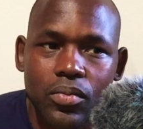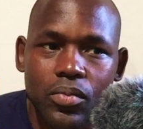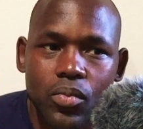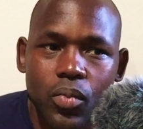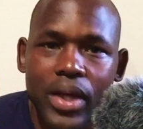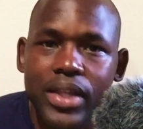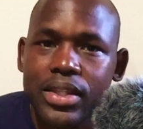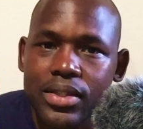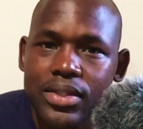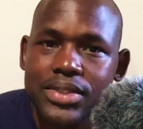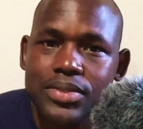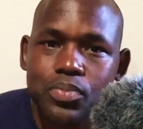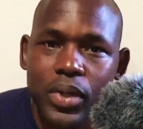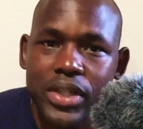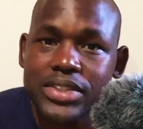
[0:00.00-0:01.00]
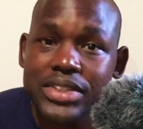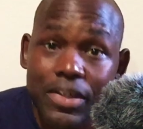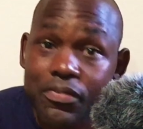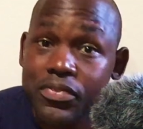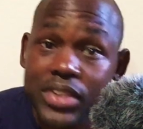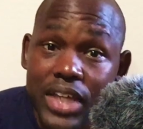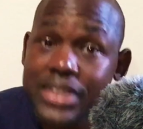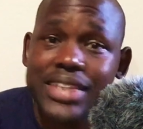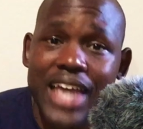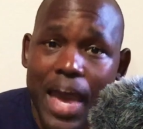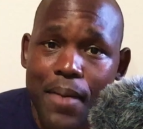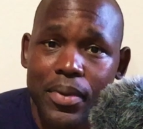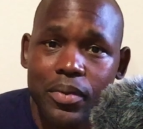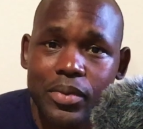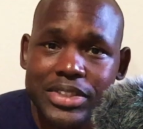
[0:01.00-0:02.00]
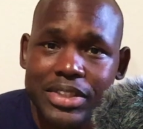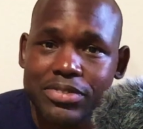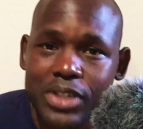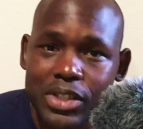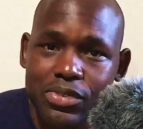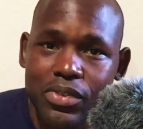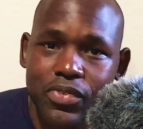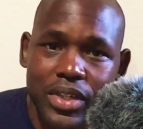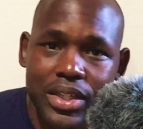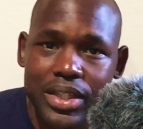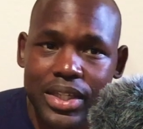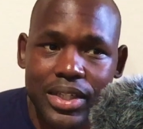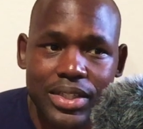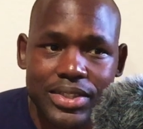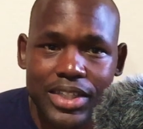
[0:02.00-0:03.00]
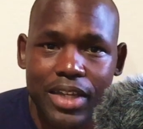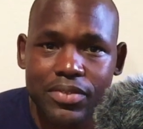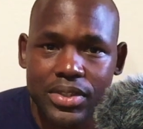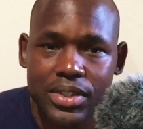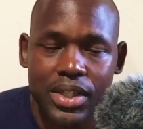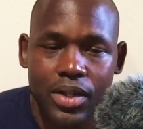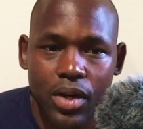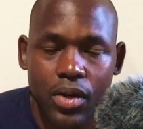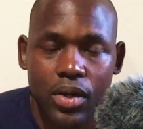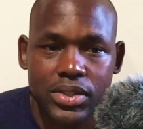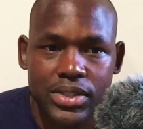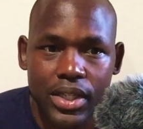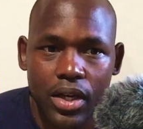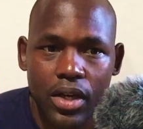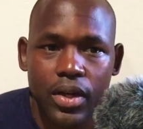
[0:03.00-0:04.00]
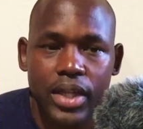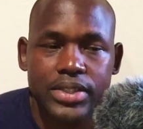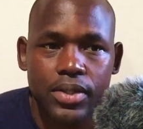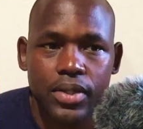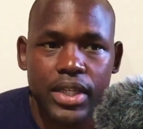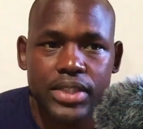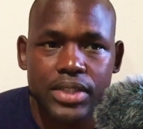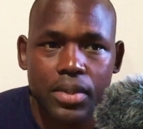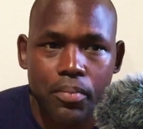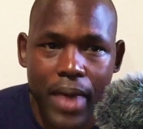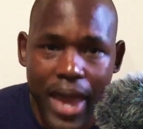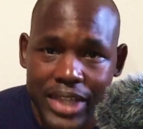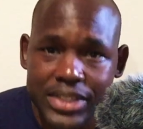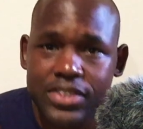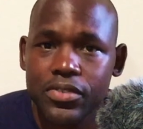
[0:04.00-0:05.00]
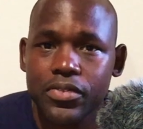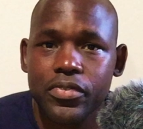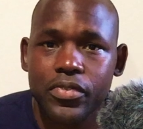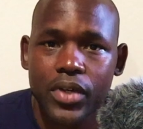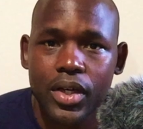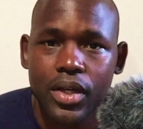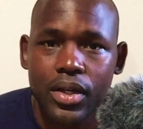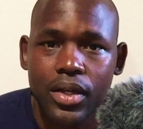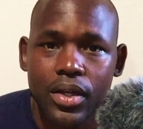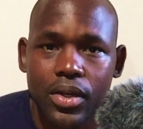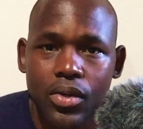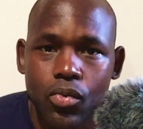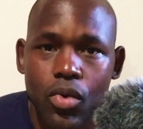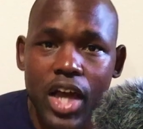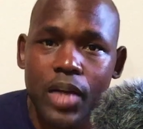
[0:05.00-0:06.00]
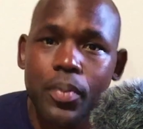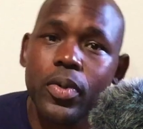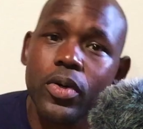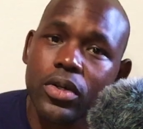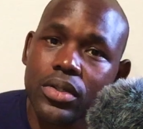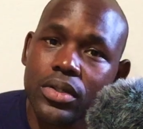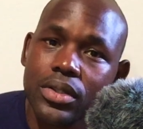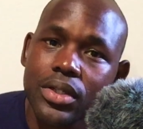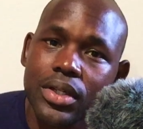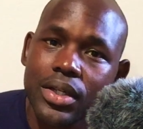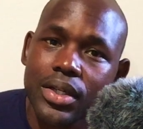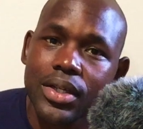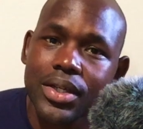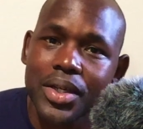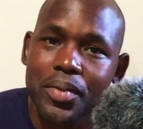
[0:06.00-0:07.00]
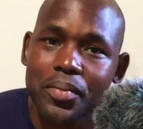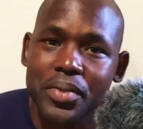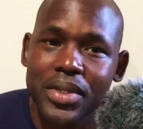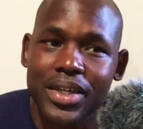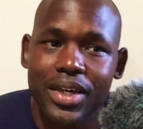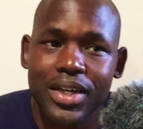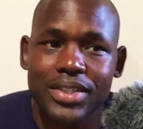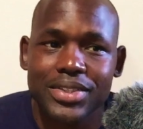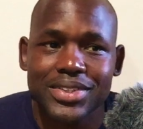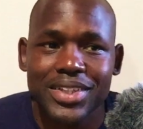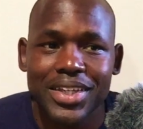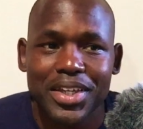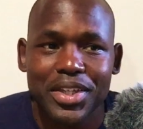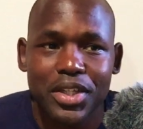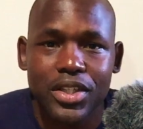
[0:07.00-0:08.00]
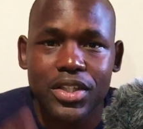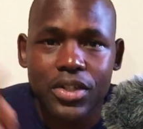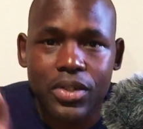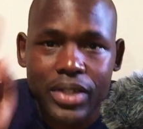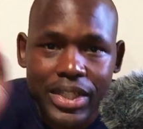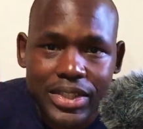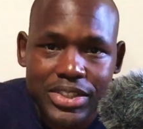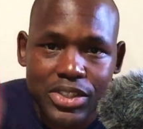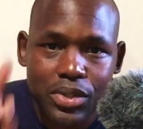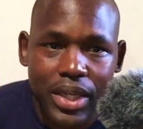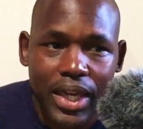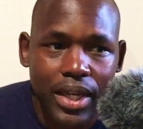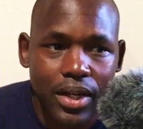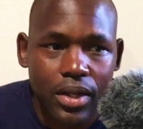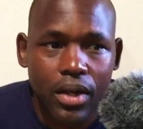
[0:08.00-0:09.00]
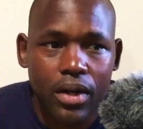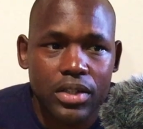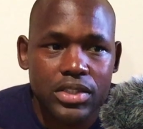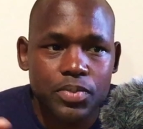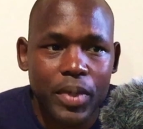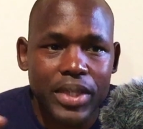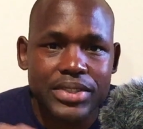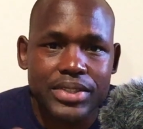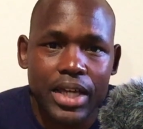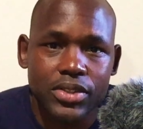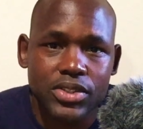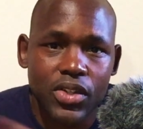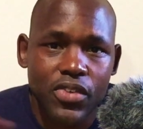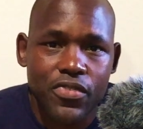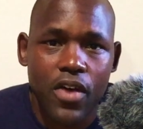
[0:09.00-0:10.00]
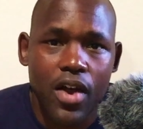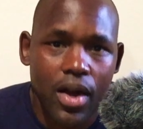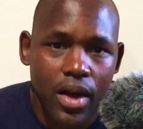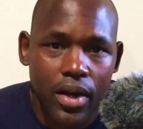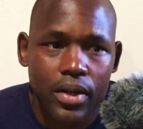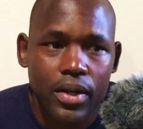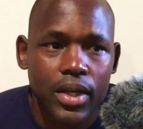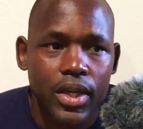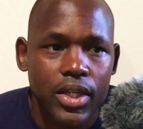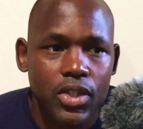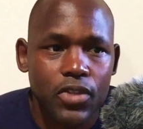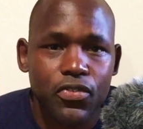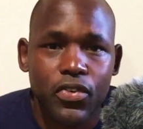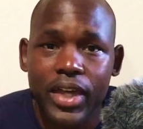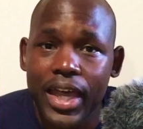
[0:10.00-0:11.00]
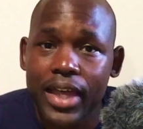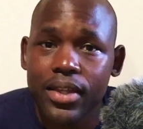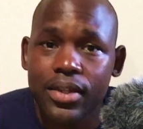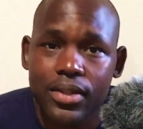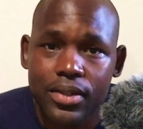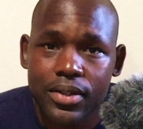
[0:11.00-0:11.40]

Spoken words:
when stuff does happen, when stuff starts revealing itself to, like, oh, it's a massive rug pull, because the little hints you get are spaced out so far, you forget